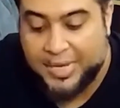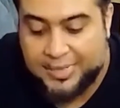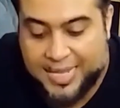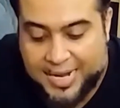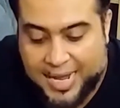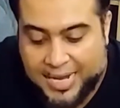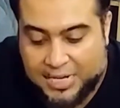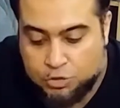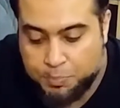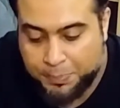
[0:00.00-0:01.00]
Then I
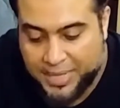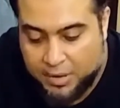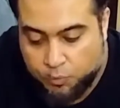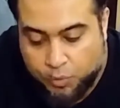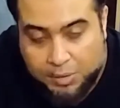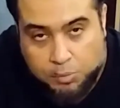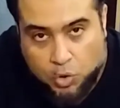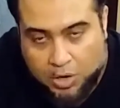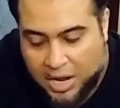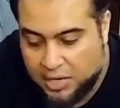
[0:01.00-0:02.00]
get to play one more
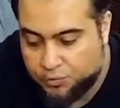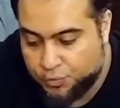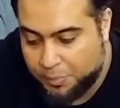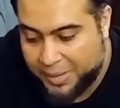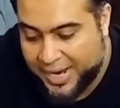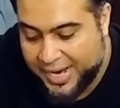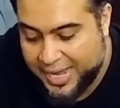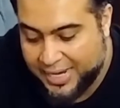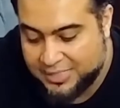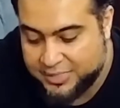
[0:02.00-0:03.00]
card from my
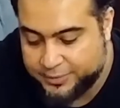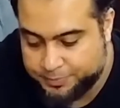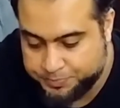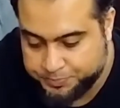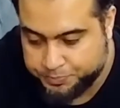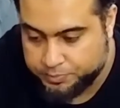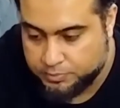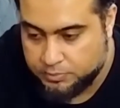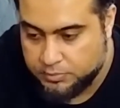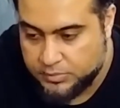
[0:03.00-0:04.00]
hand.
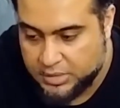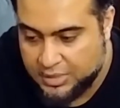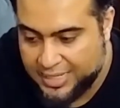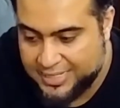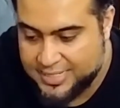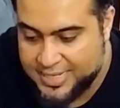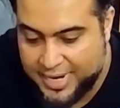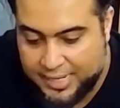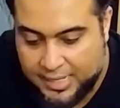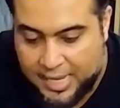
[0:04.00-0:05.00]
Let's
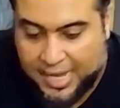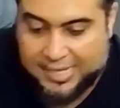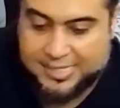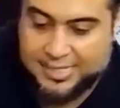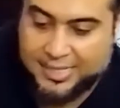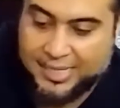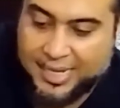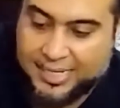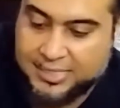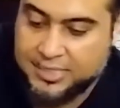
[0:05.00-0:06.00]
say I
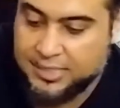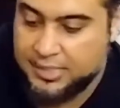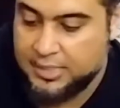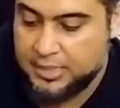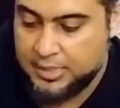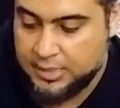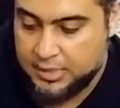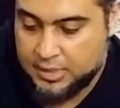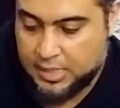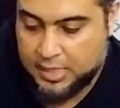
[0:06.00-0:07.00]
select
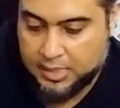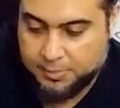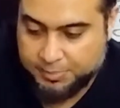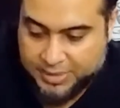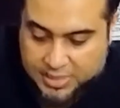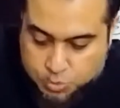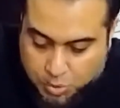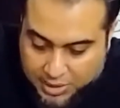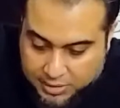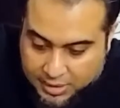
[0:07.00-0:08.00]
this
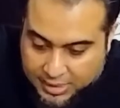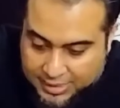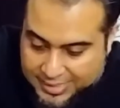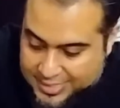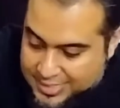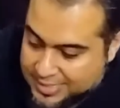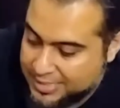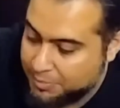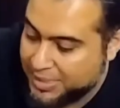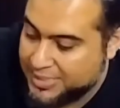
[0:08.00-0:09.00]
one. This is
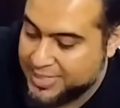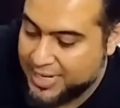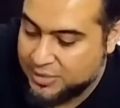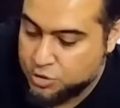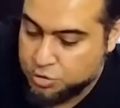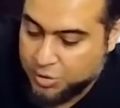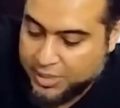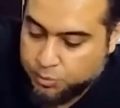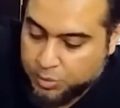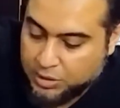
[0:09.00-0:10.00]
number 10, so
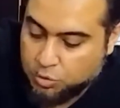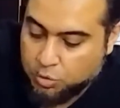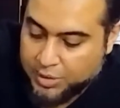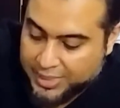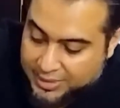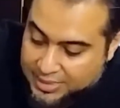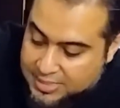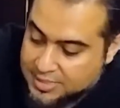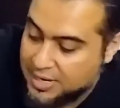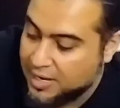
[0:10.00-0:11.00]
it will go in the
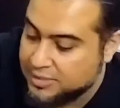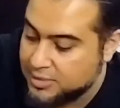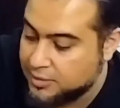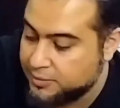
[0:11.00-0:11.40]
start.